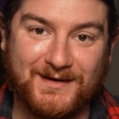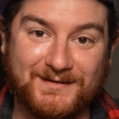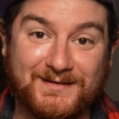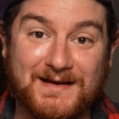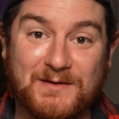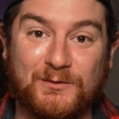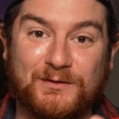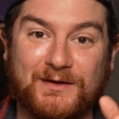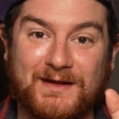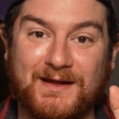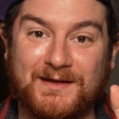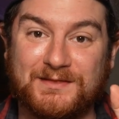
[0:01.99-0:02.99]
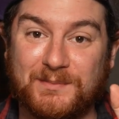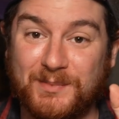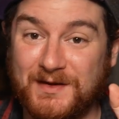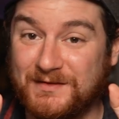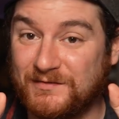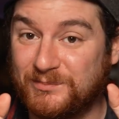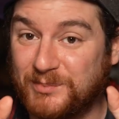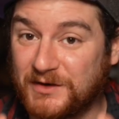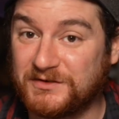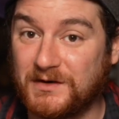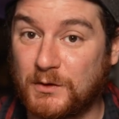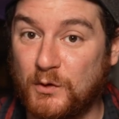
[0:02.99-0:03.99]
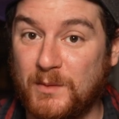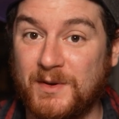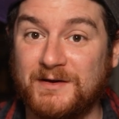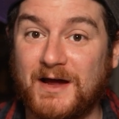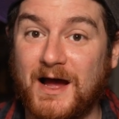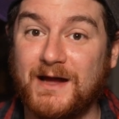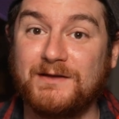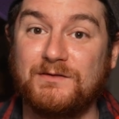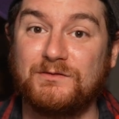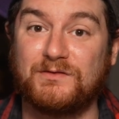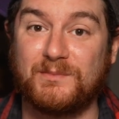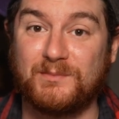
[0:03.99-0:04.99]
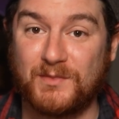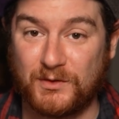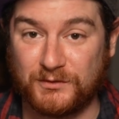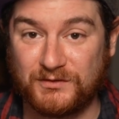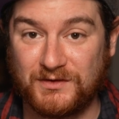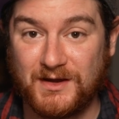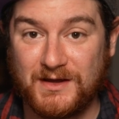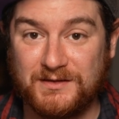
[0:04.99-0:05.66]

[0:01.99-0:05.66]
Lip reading: and today we're looking at the piece of budget equipment I use the most,